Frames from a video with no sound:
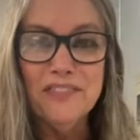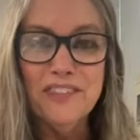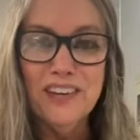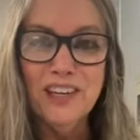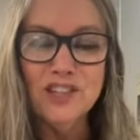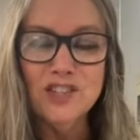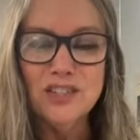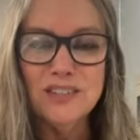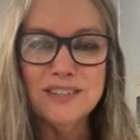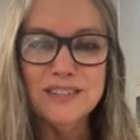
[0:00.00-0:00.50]
think
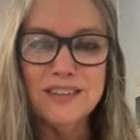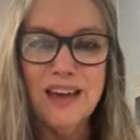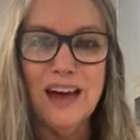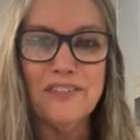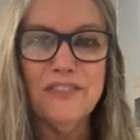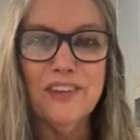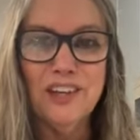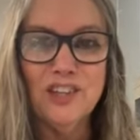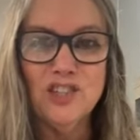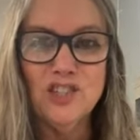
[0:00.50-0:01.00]

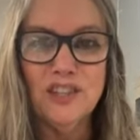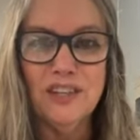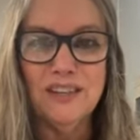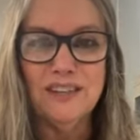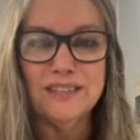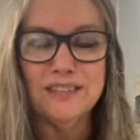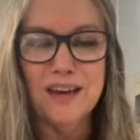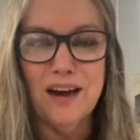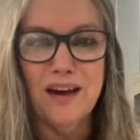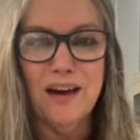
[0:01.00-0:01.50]

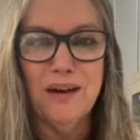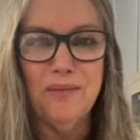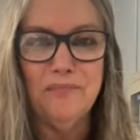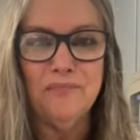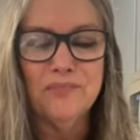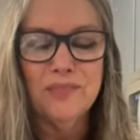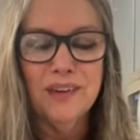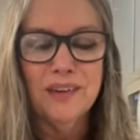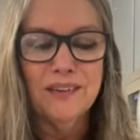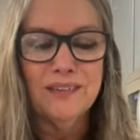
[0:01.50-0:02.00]
she's
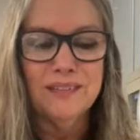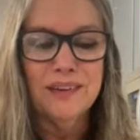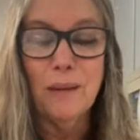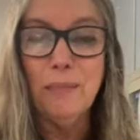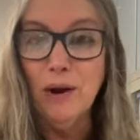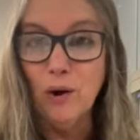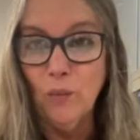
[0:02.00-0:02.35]
about